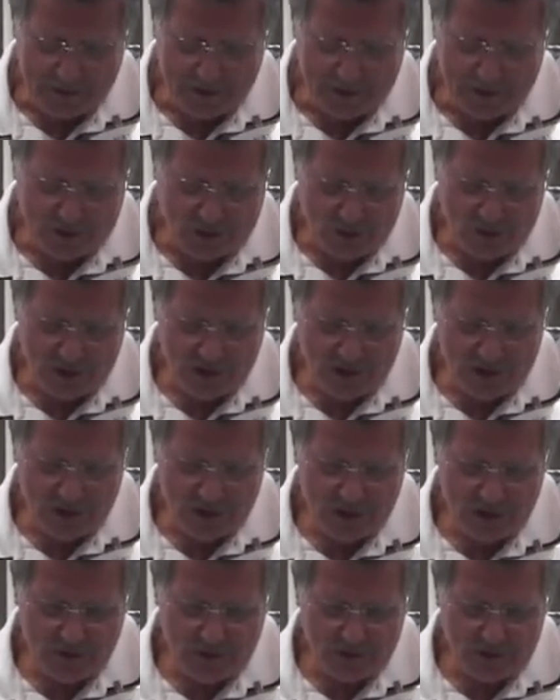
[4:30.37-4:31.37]
So
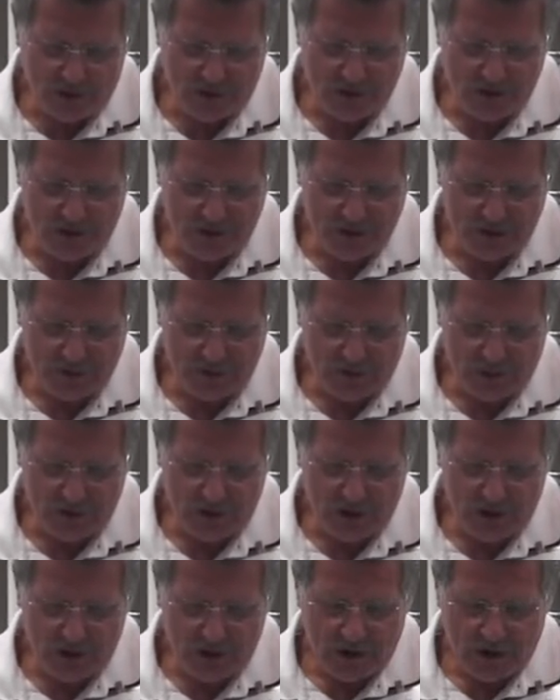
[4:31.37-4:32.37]
here, for instance,
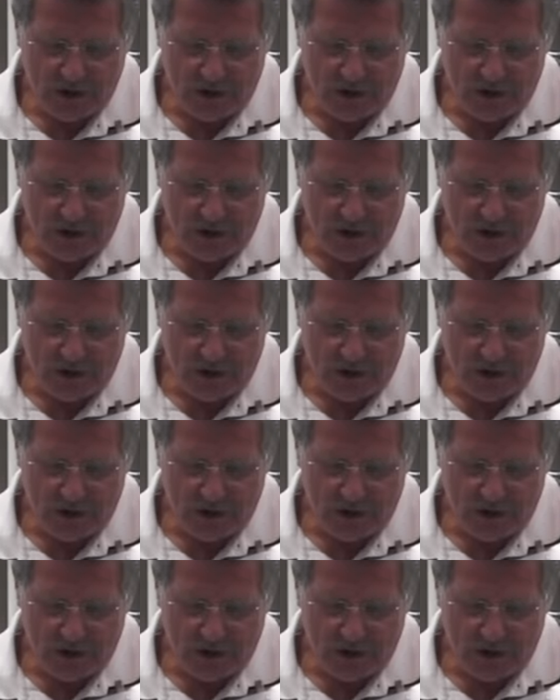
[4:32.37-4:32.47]
for